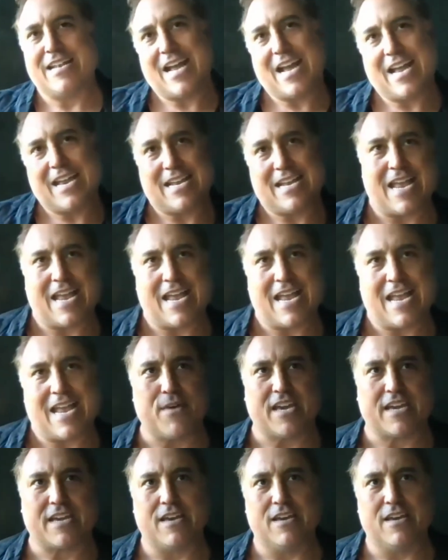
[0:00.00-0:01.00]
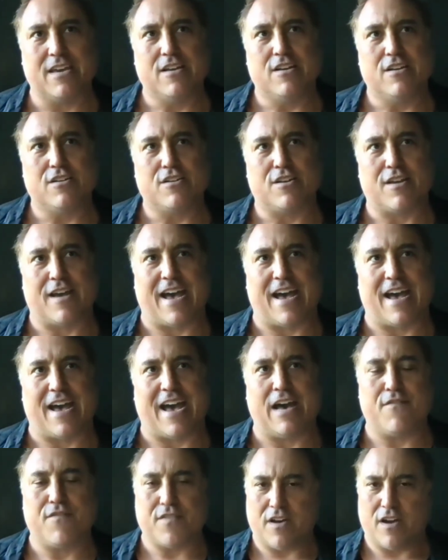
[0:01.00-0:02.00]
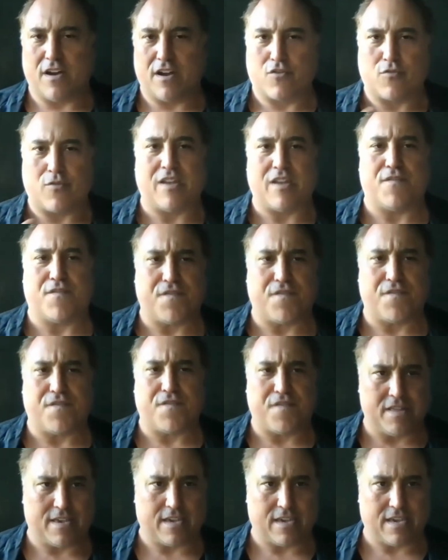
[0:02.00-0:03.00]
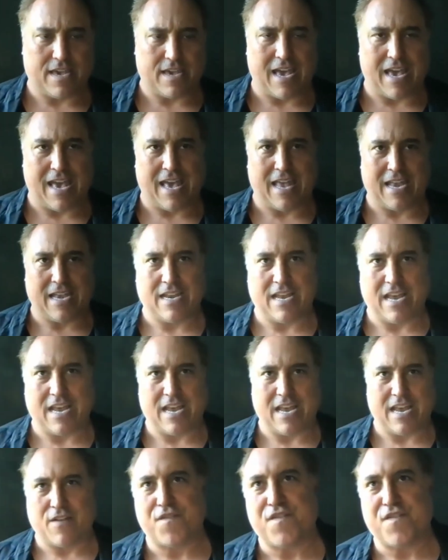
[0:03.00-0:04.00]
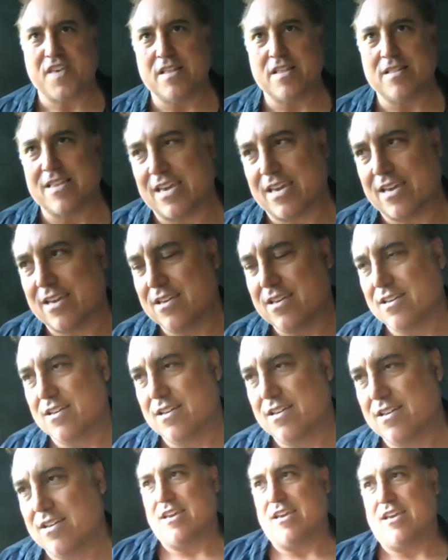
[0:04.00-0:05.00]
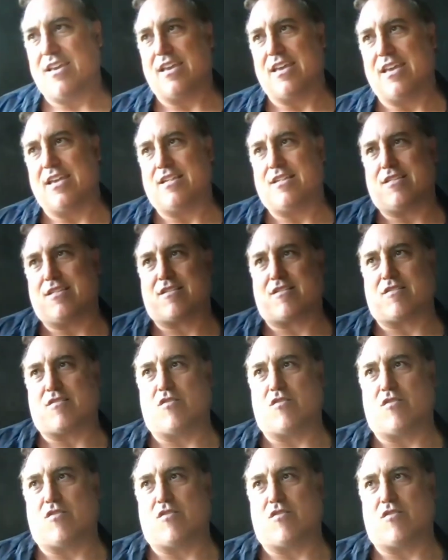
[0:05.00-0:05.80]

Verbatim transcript: and dynamic to have a great feeling. And and feeling is